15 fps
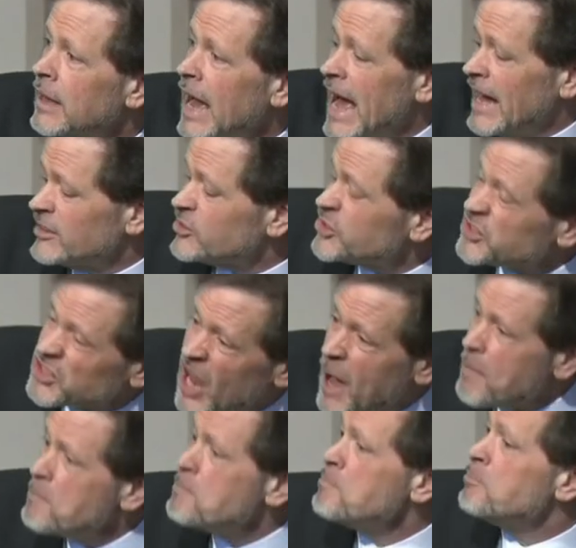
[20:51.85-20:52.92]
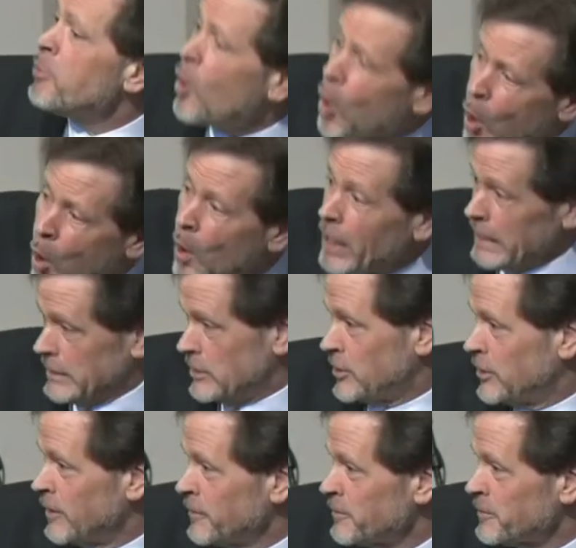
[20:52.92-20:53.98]
At some
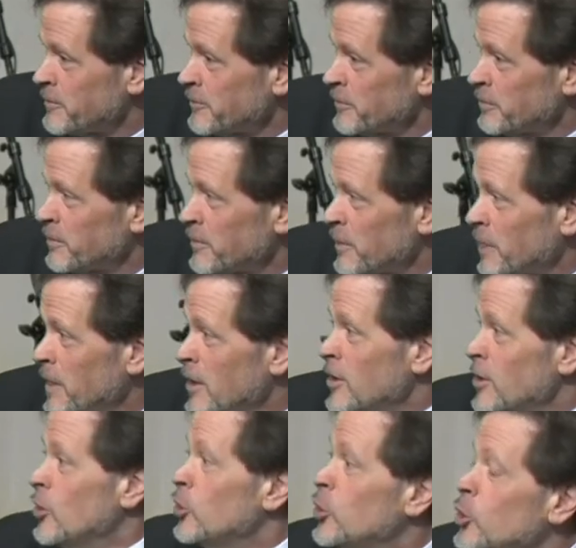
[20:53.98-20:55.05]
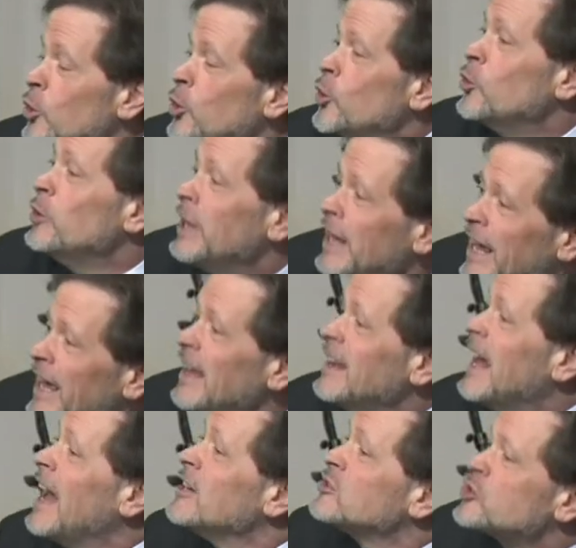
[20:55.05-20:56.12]
point, you need
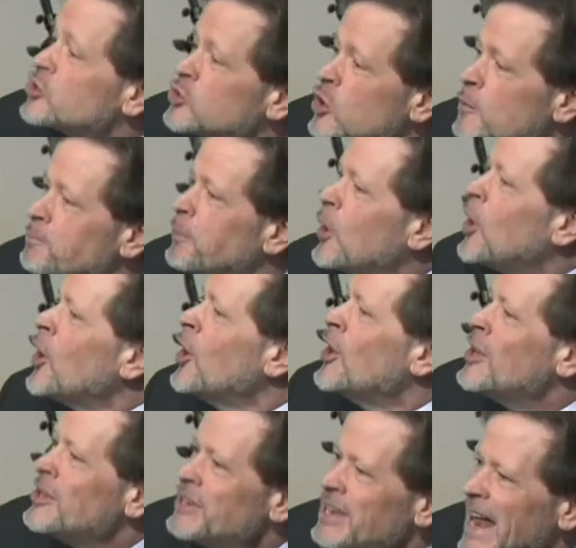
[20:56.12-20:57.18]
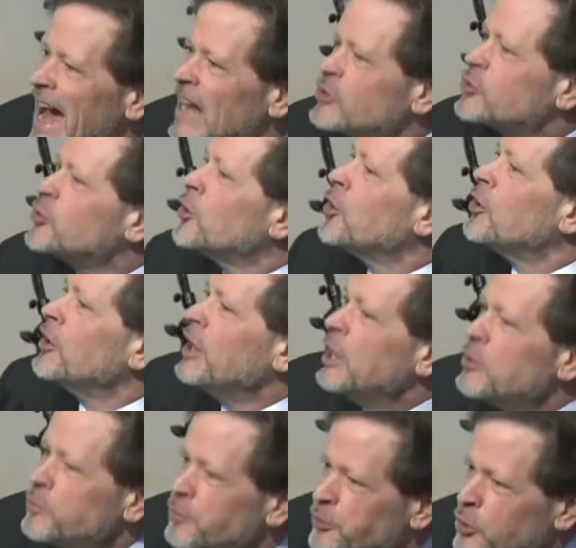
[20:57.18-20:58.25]
a supernatural
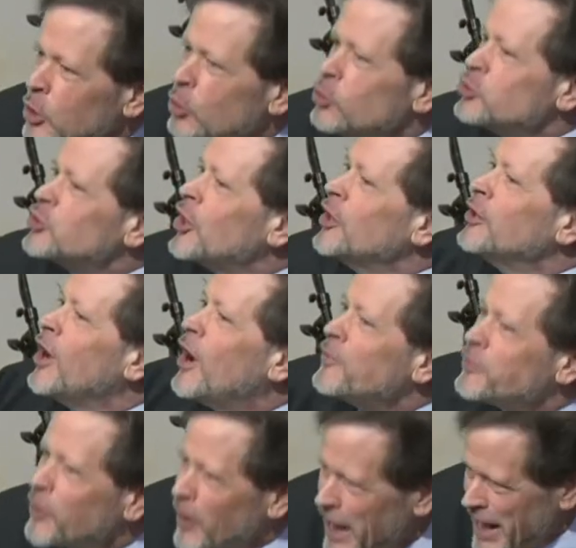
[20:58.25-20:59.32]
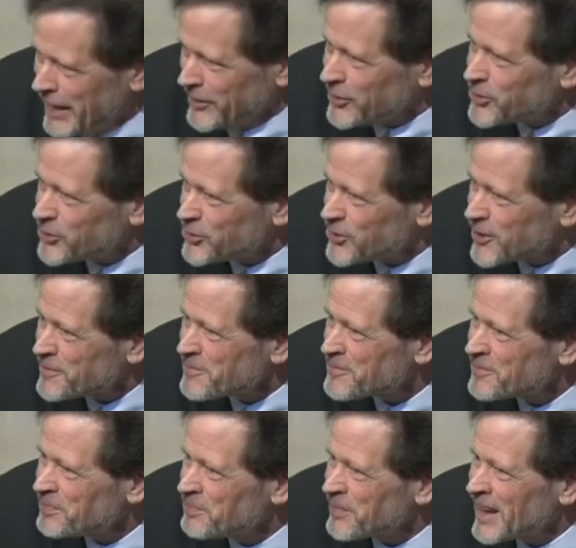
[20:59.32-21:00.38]
infusion of grace.
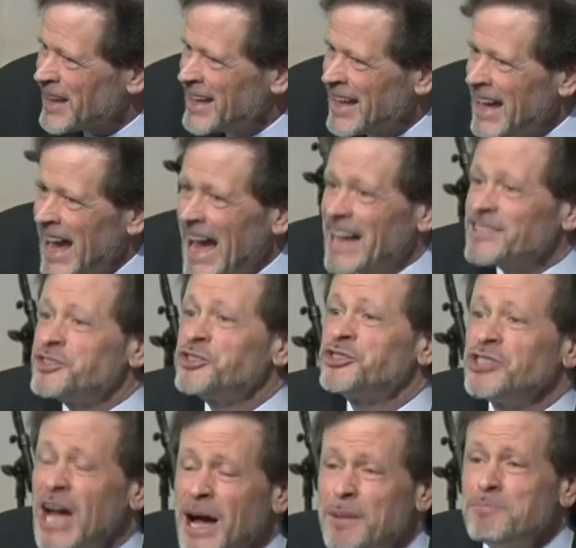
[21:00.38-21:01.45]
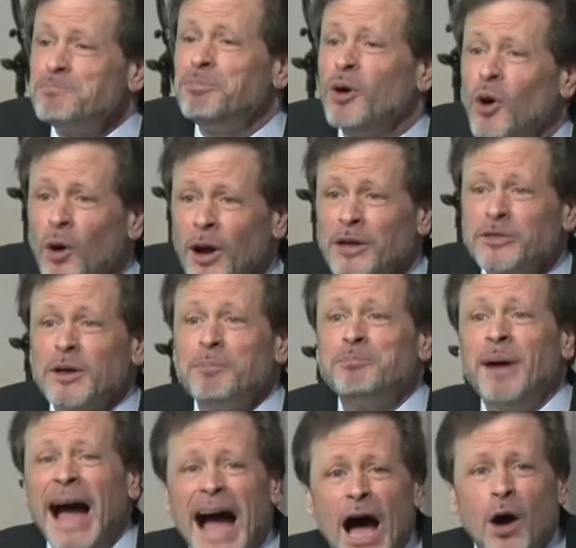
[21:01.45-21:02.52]
At some point, the
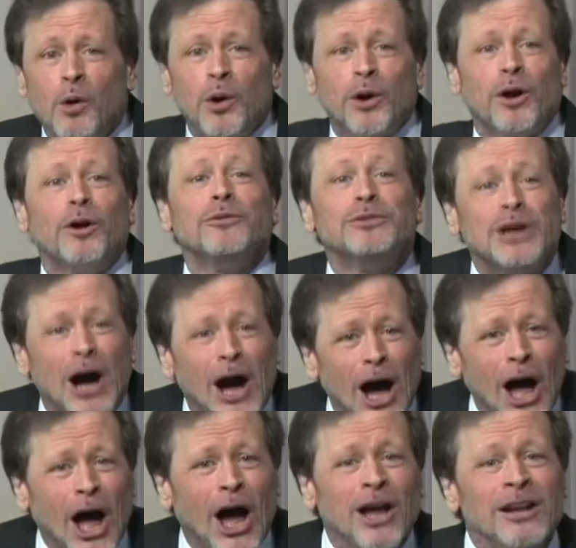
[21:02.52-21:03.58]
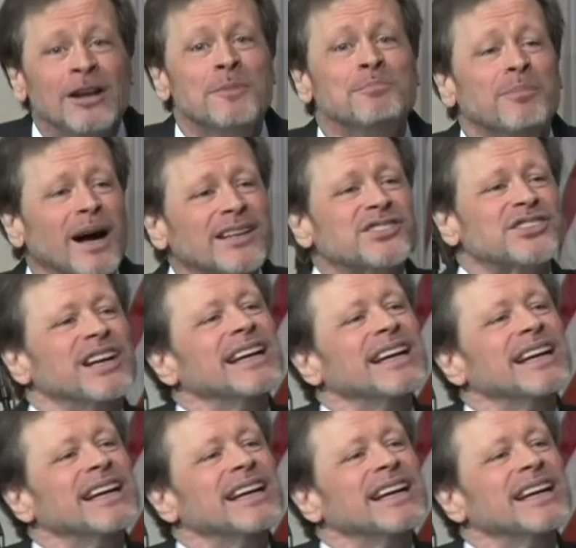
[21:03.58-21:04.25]
power of God must